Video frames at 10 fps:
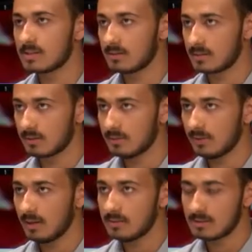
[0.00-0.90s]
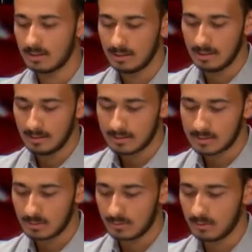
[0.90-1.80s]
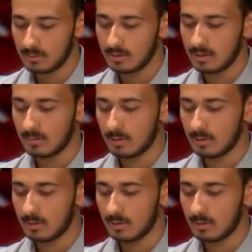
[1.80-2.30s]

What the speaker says: and certificates. So they will now